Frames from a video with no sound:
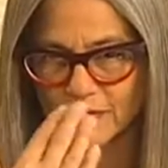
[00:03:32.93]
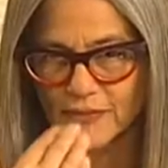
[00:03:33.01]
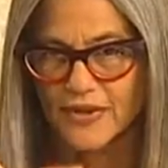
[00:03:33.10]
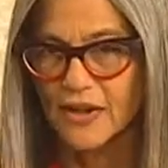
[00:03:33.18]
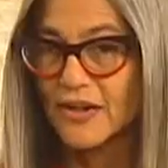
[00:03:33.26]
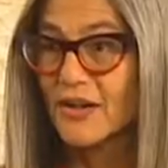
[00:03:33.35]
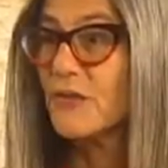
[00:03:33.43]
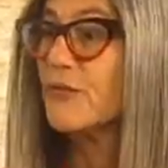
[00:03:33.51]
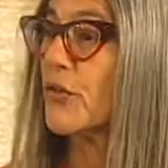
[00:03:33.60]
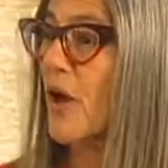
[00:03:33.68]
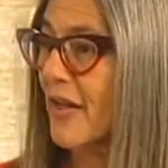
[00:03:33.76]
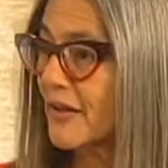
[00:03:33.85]
Mm-hmm. And for
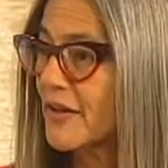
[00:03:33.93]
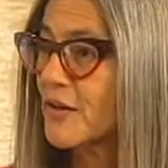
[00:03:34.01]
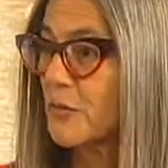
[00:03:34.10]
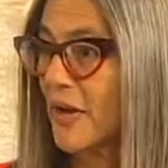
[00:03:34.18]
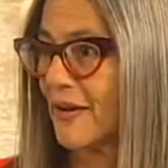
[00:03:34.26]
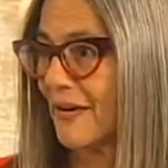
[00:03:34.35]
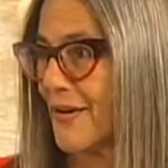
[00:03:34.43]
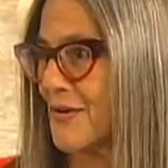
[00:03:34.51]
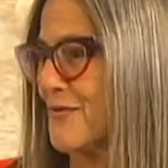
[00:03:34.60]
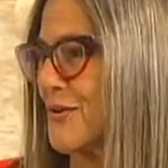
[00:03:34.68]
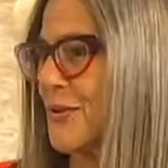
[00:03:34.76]
the holidays, we ate a lot of food.